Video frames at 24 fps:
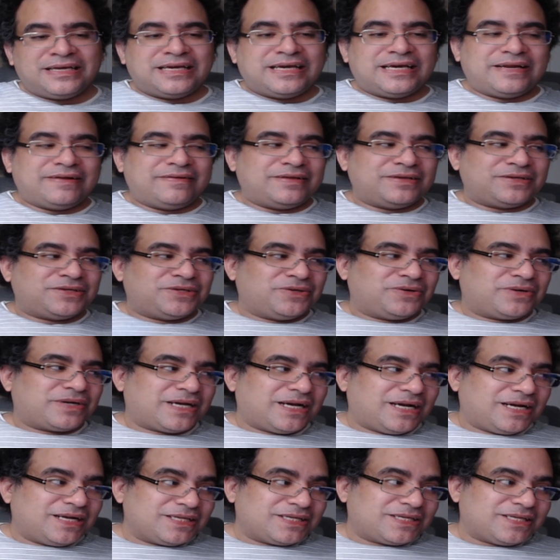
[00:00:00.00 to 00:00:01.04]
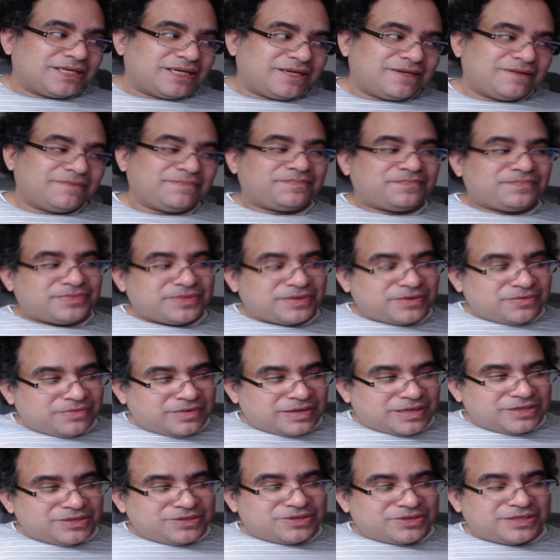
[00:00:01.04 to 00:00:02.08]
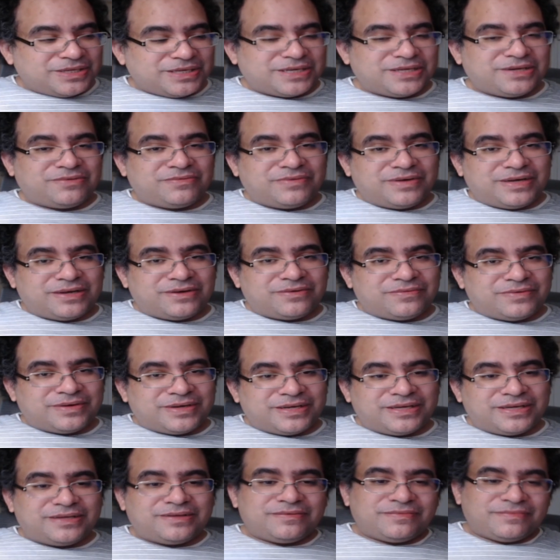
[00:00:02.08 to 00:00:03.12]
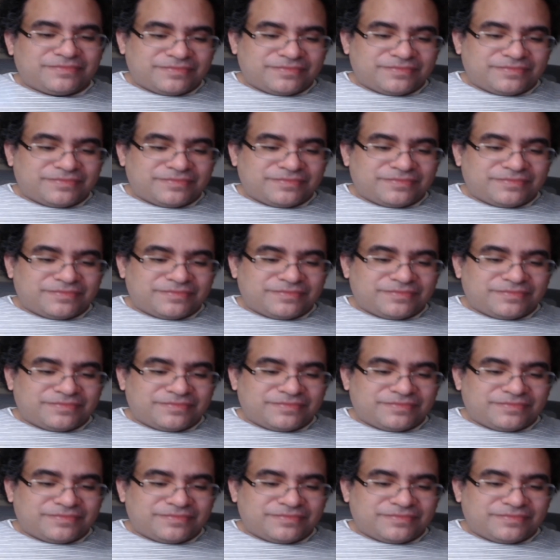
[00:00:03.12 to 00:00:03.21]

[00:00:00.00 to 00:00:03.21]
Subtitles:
And if there's no content, why are you sticking around, right?